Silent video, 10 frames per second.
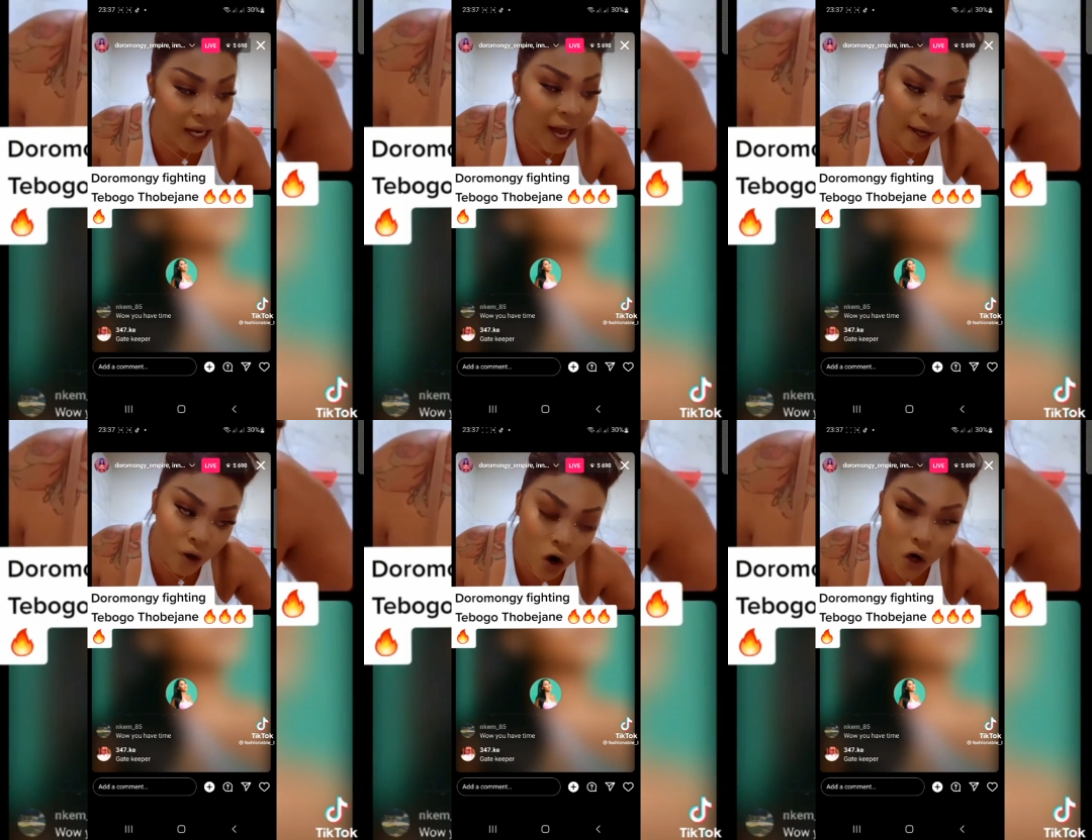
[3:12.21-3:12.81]
I don't
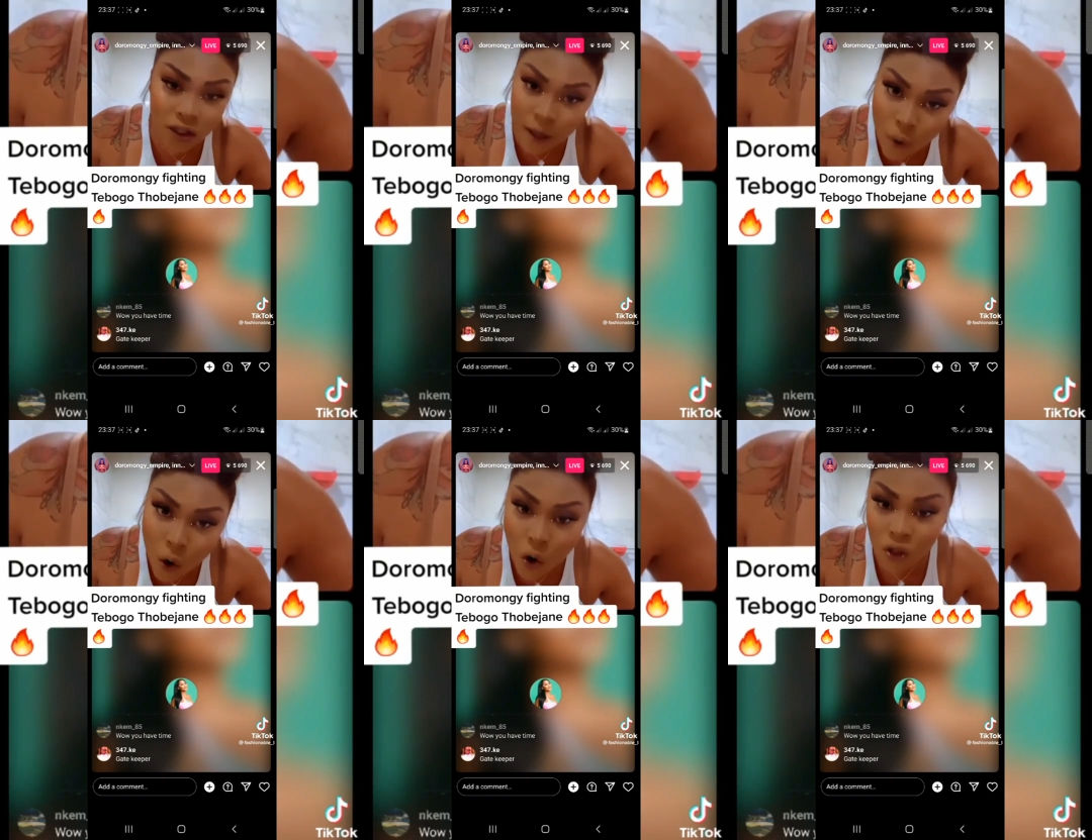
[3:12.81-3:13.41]
know.
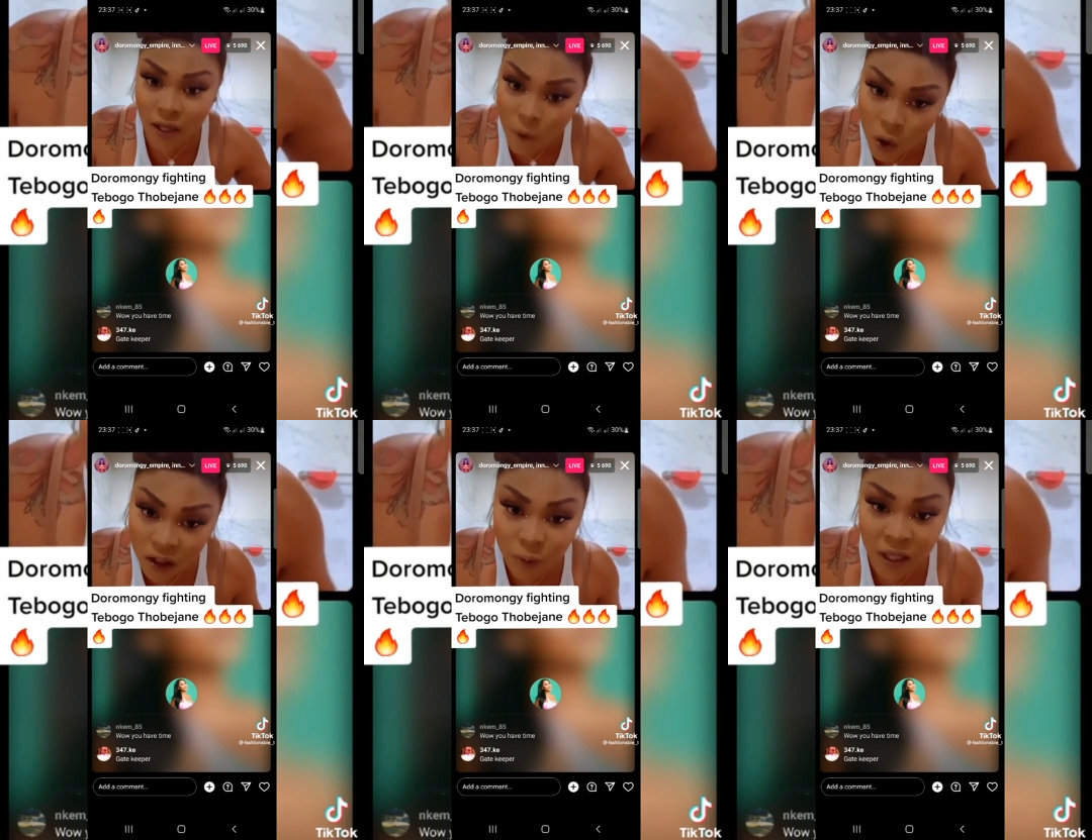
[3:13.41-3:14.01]
Tebogo. Tebogo has
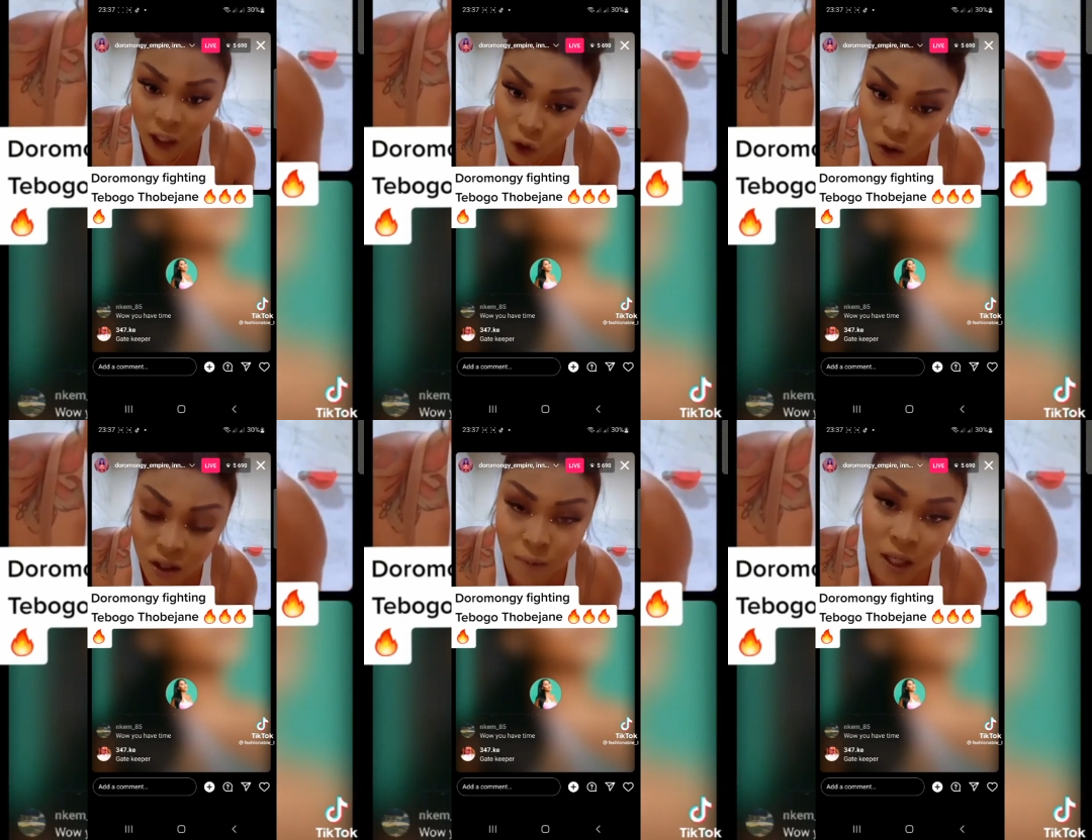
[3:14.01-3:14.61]
been
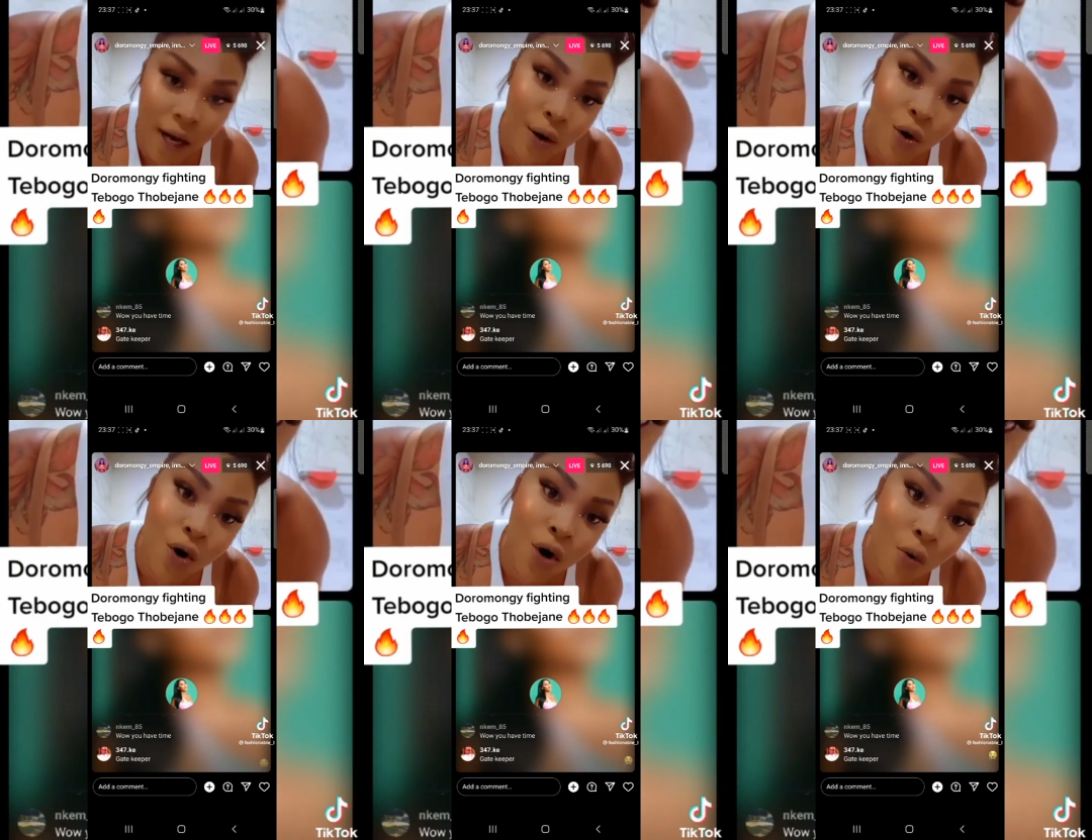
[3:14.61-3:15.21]
accusing me. Kari,
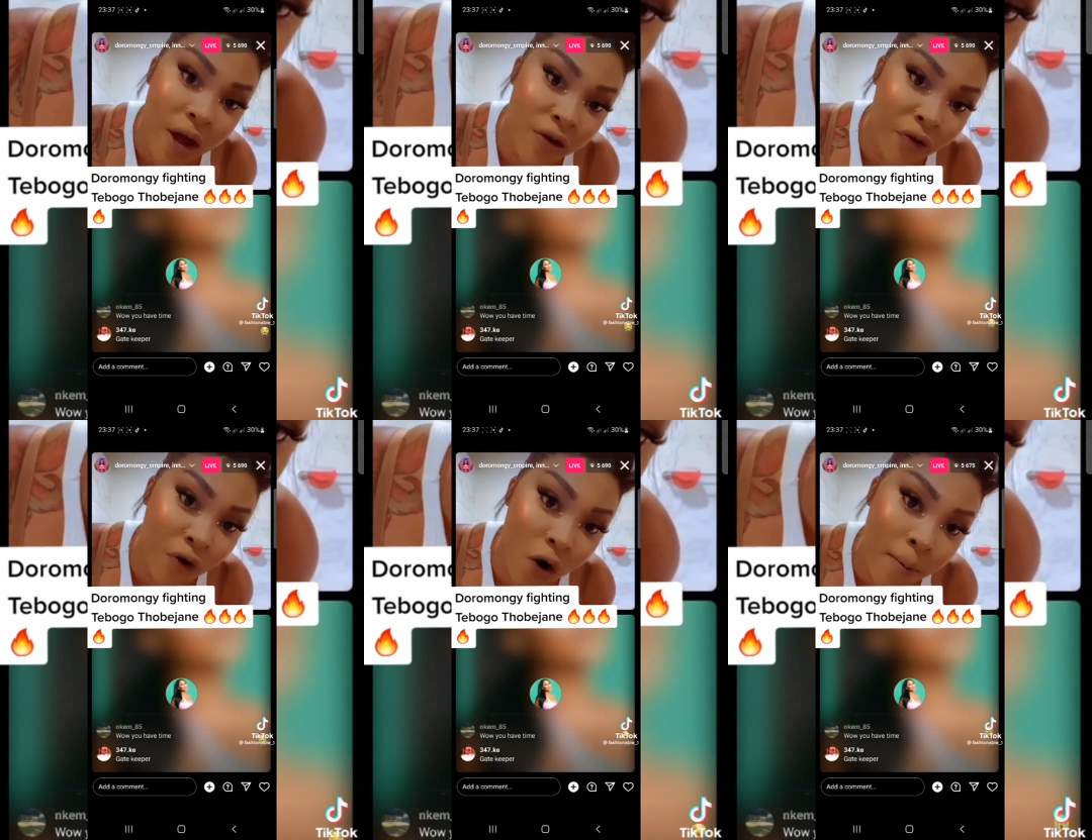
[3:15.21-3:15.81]
oh, where are you
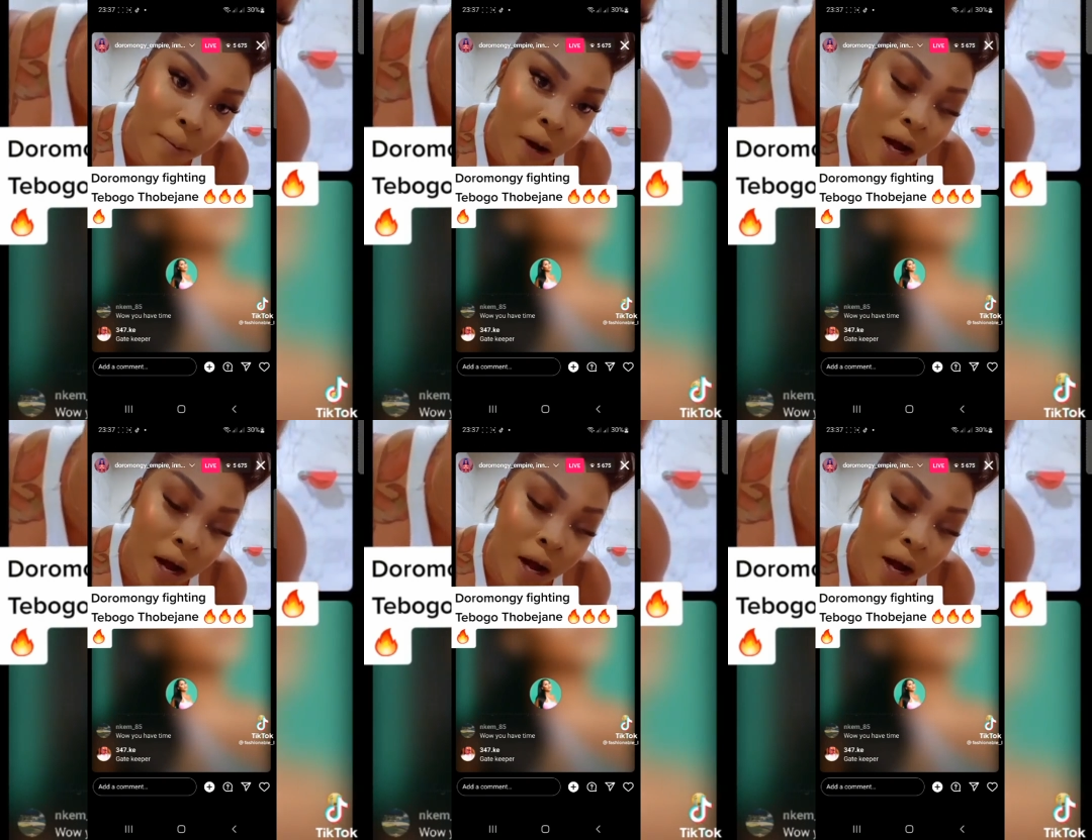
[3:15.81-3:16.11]
from?